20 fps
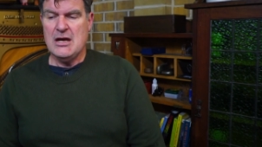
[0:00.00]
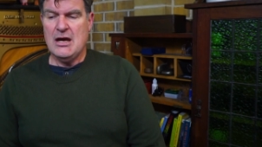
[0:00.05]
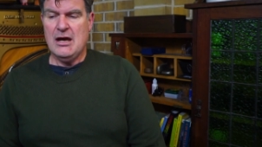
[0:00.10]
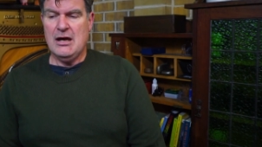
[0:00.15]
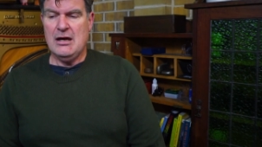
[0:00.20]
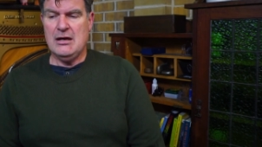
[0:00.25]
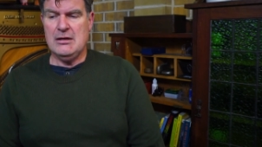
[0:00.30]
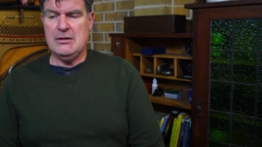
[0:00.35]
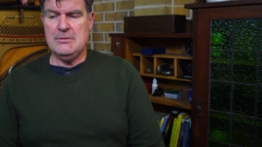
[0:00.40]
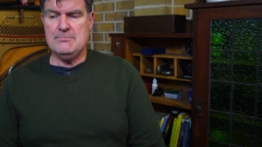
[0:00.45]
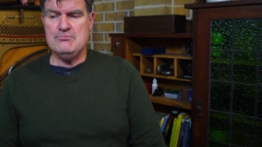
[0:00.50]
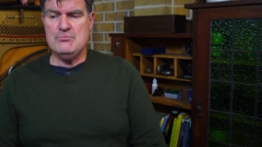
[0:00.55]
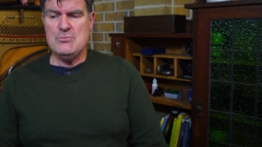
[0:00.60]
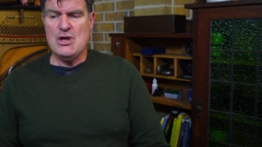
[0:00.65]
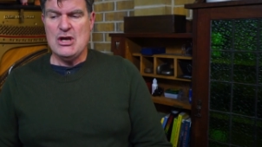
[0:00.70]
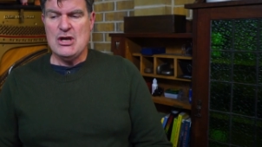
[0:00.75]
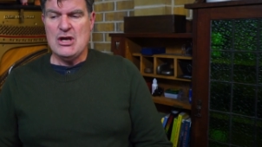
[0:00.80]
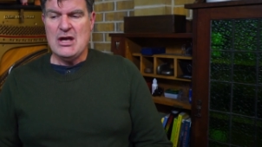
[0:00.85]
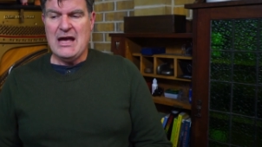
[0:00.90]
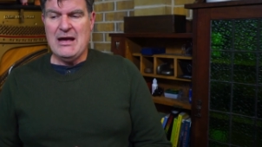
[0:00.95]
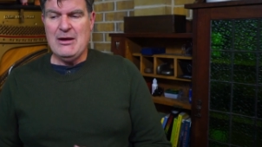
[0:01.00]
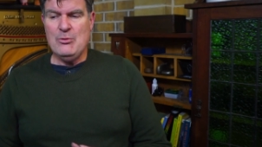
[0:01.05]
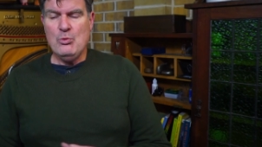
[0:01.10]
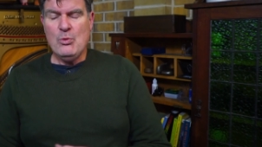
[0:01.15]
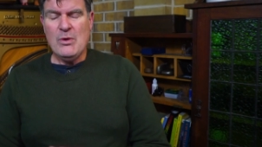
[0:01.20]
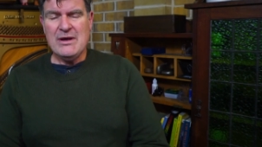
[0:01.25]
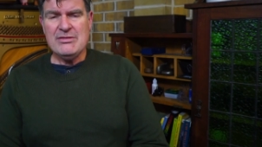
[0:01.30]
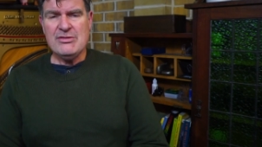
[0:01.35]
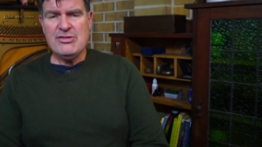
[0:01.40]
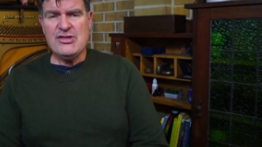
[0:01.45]
Um, and
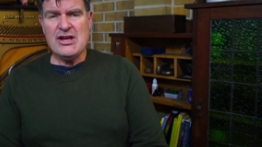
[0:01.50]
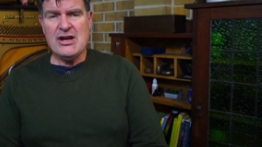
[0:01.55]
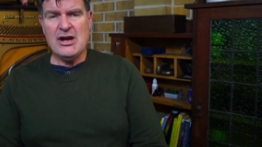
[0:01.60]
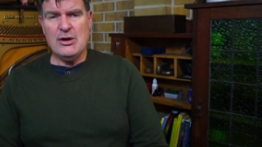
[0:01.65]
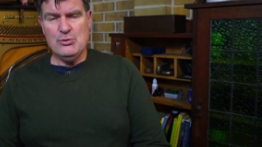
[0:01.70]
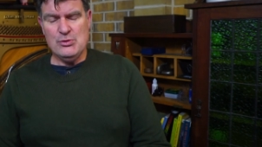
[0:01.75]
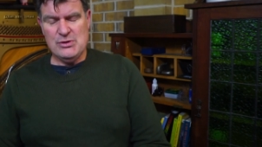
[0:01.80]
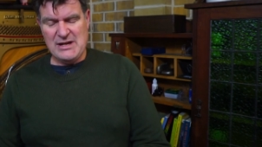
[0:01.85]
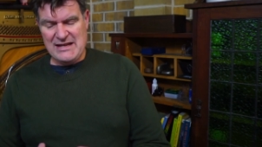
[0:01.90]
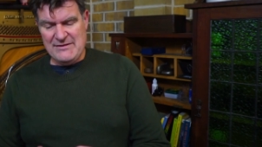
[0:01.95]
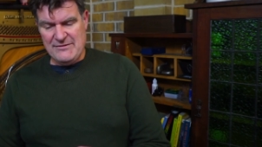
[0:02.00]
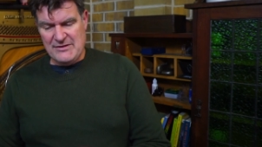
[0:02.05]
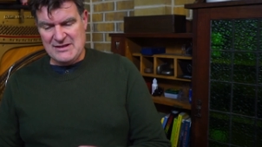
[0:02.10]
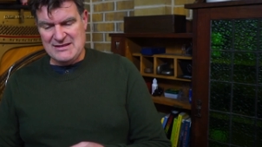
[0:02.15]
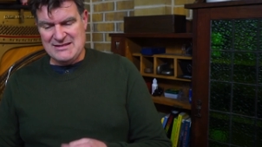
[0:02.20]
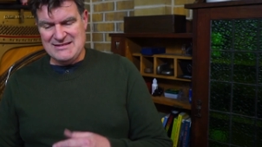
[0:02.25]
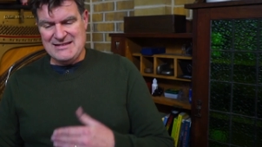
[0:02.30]
one thing I would even